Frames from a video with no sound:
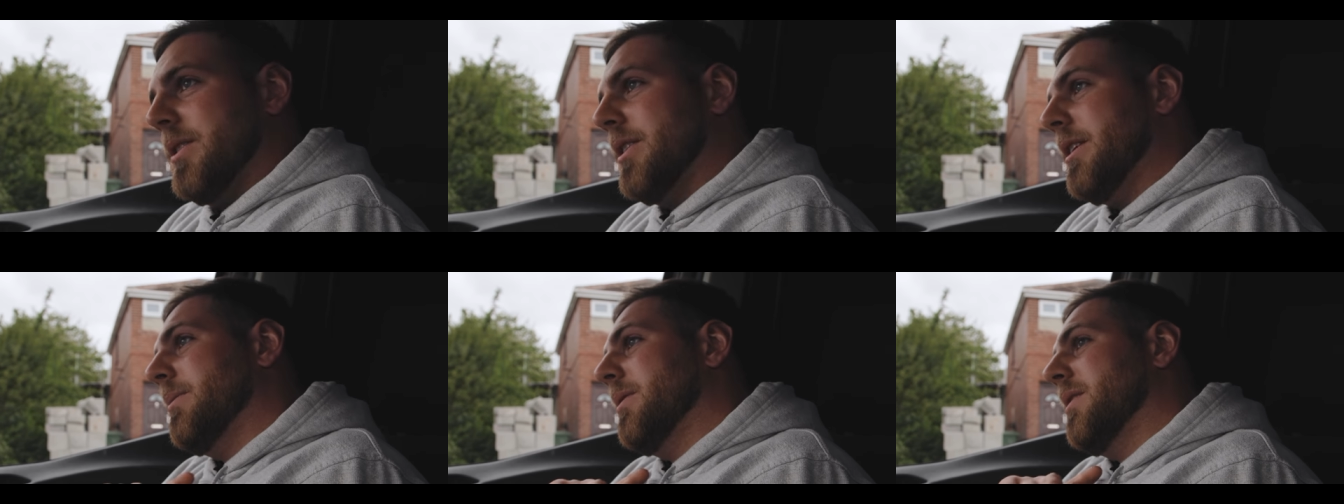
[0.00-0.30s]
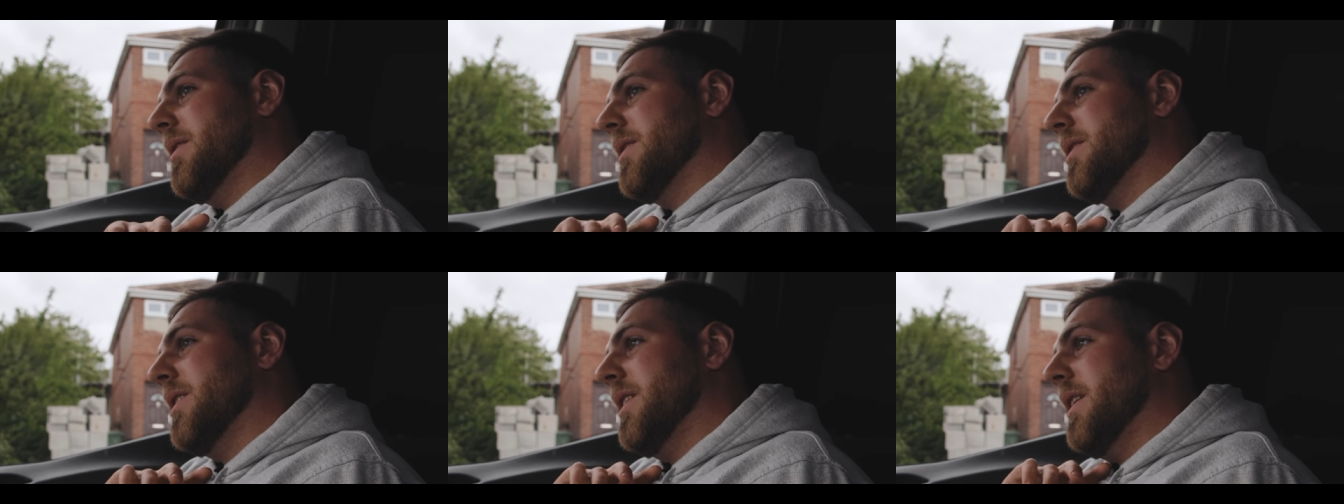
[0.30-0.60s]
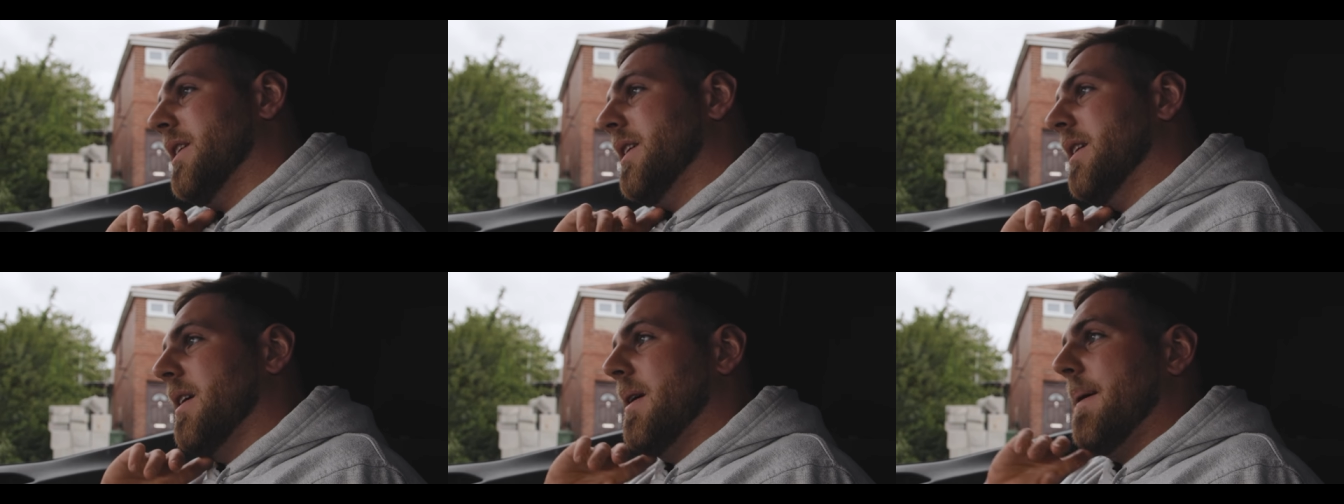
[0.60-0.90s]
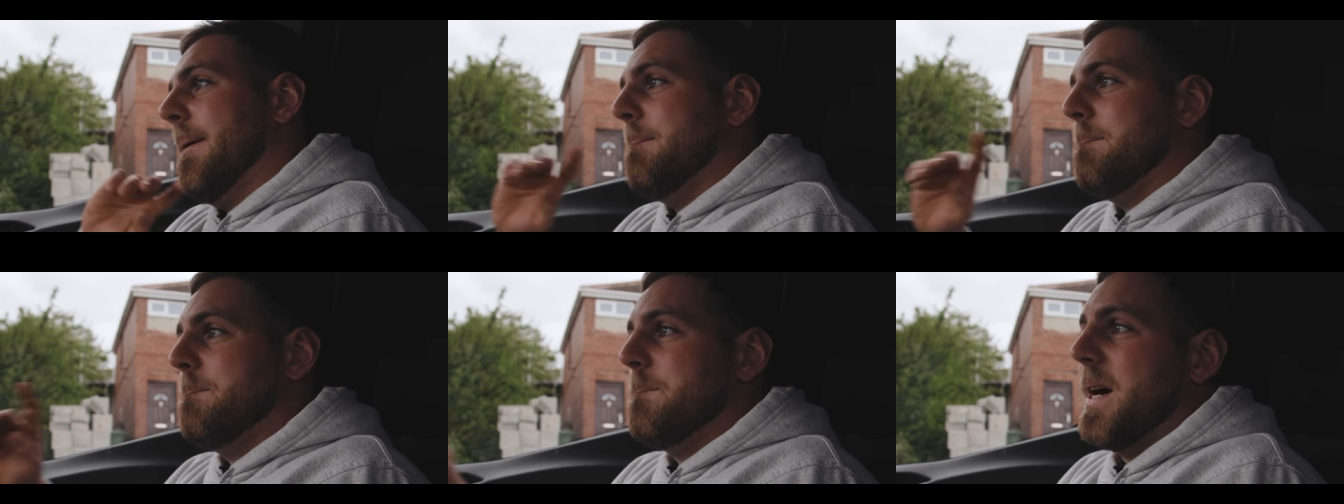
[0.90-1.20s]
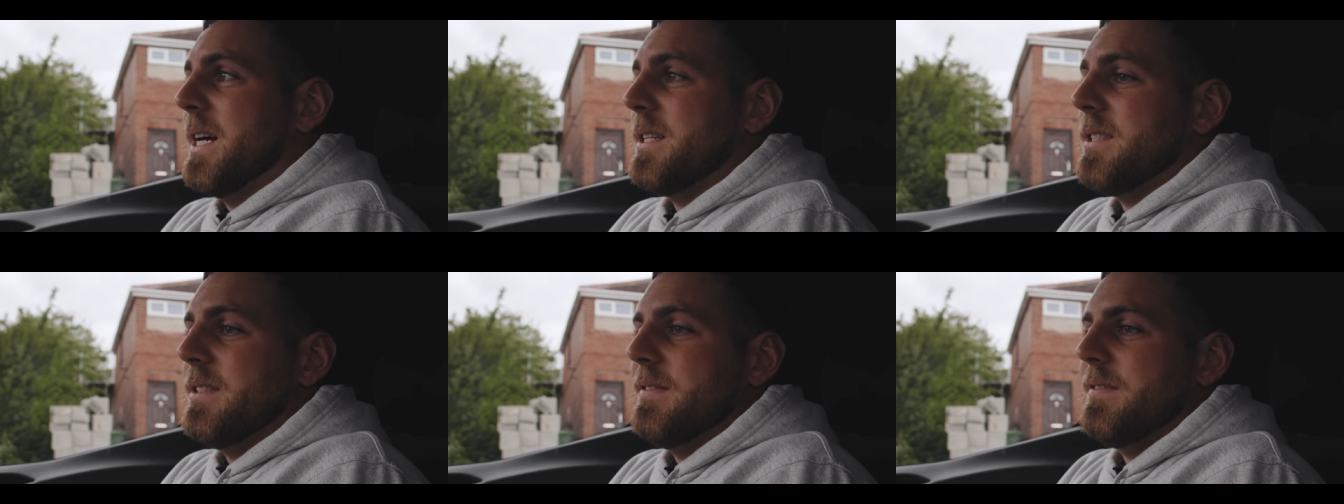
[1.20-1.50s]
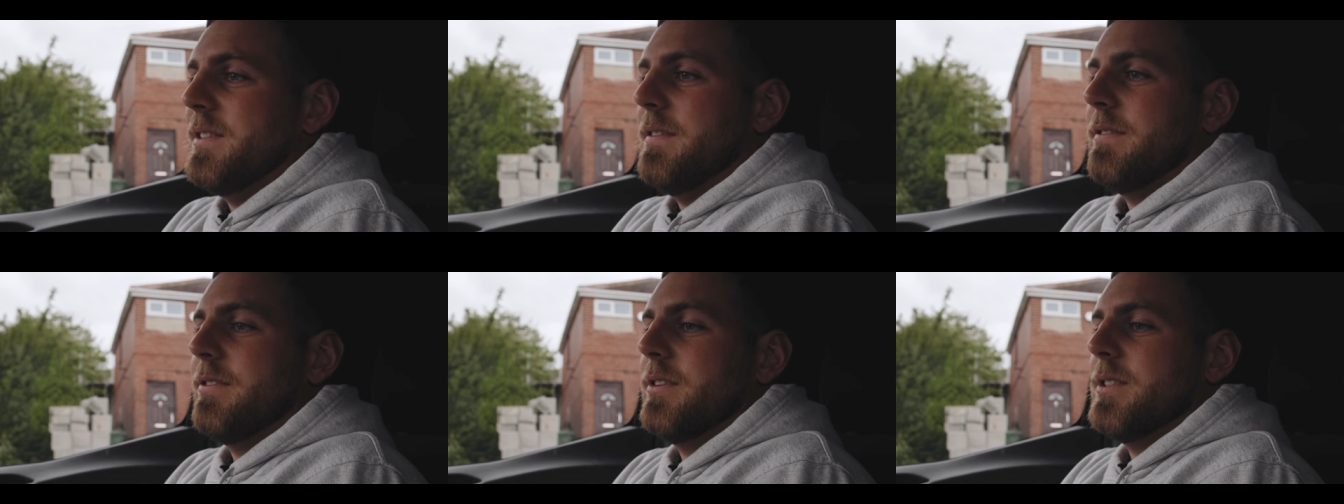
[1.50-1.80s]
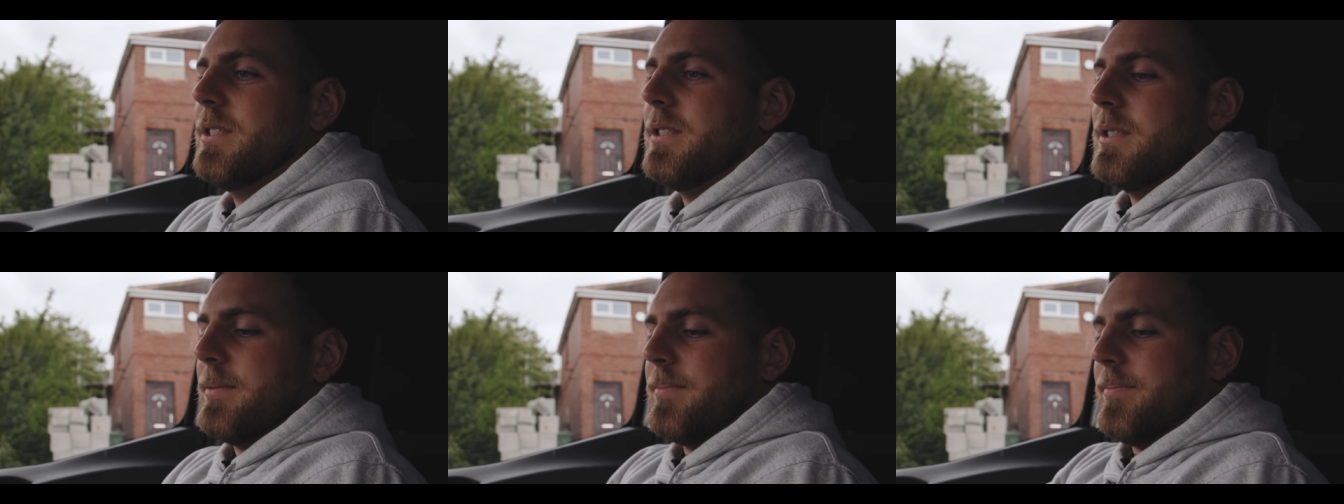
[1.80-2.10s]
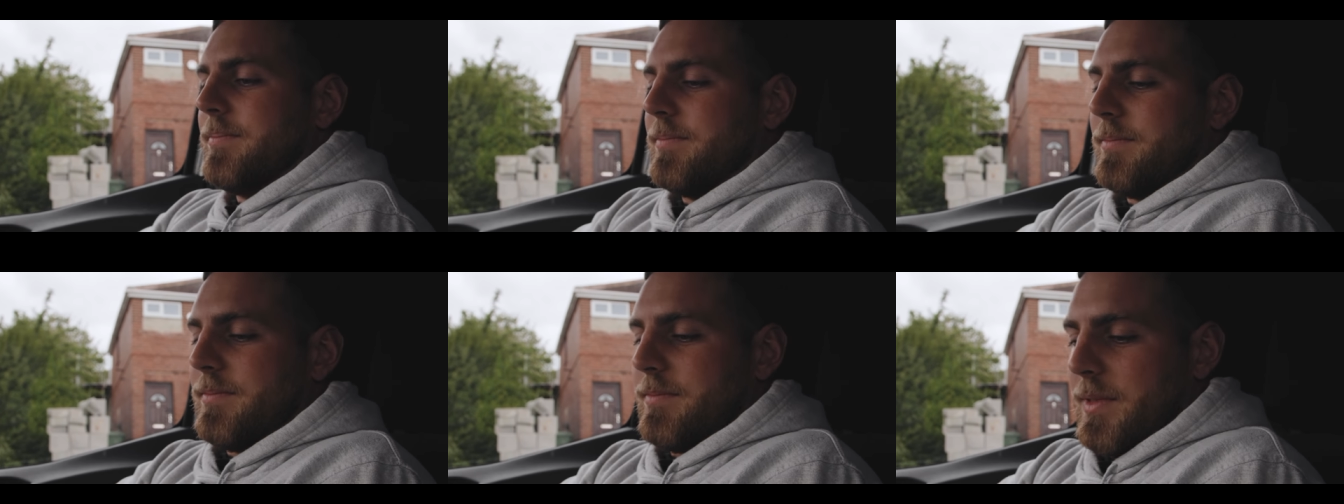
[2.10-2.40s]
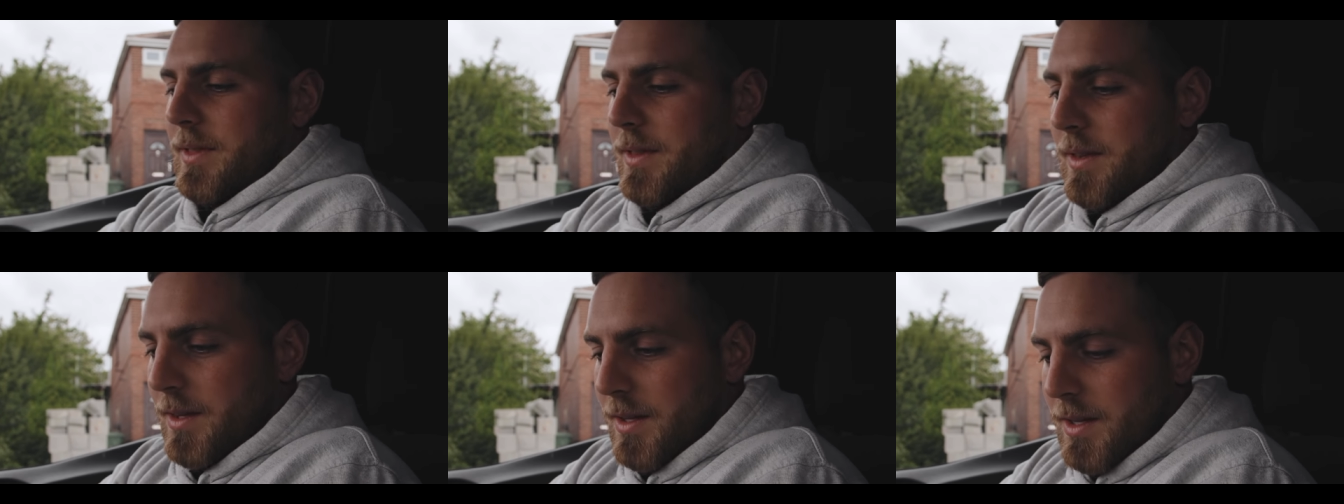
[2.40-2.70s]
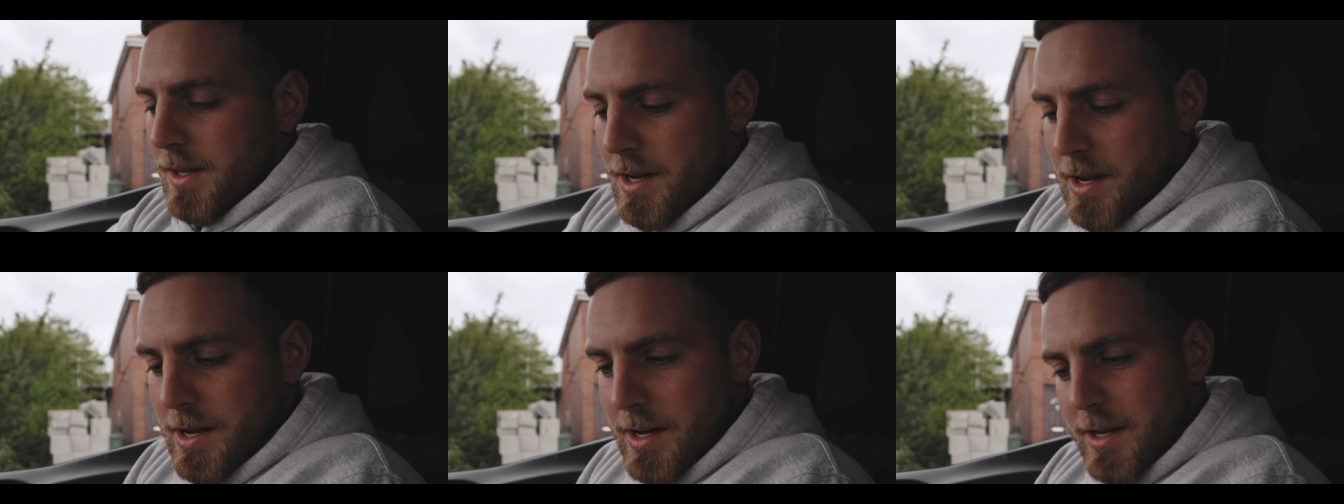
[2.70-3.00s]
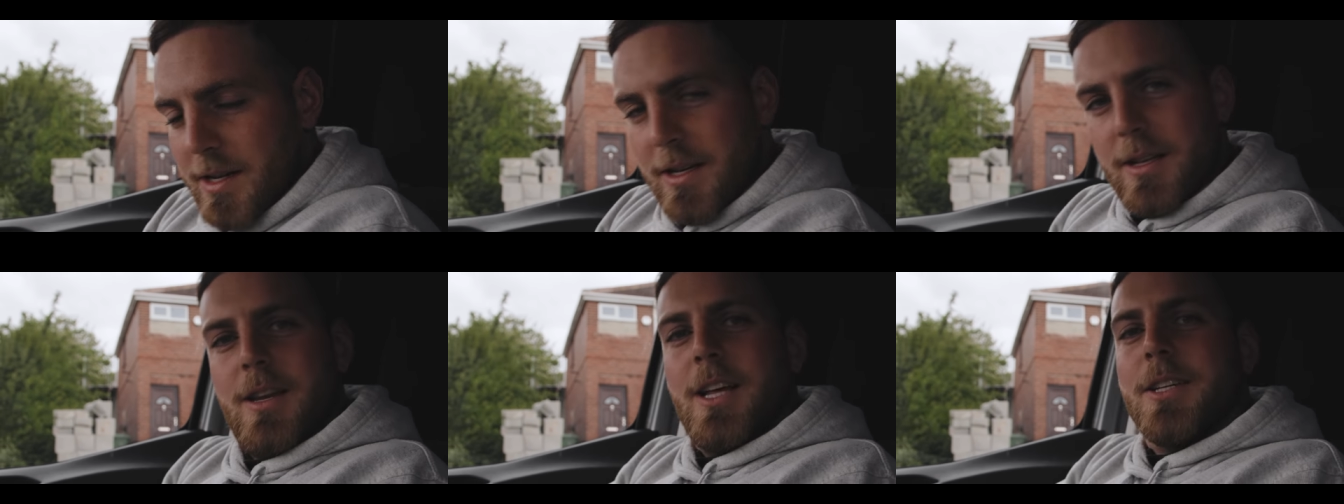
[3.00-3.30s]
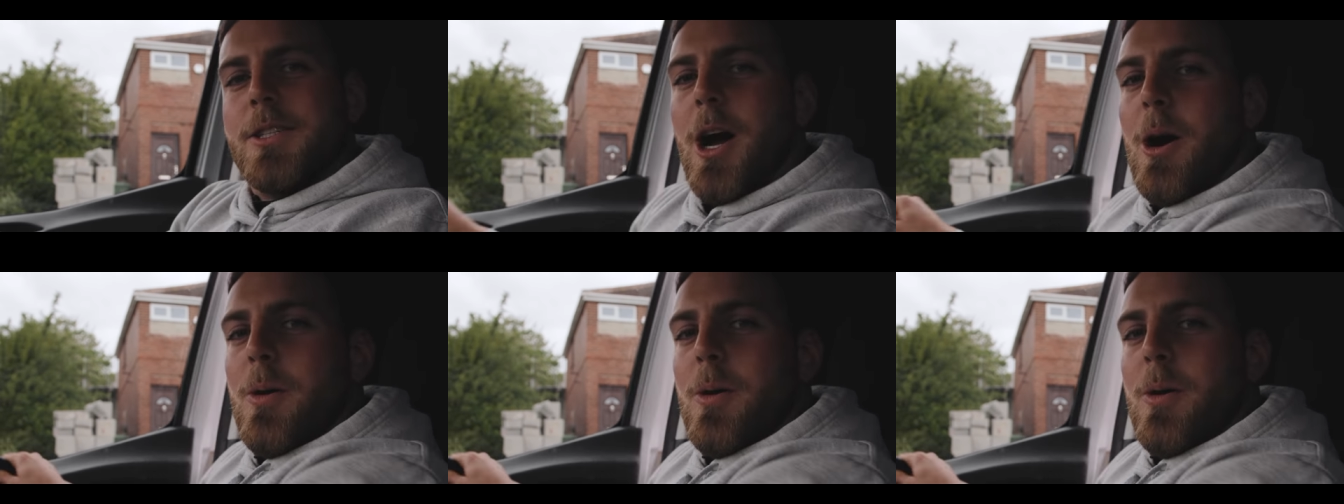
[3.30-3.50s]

you will see a massive difference. Let's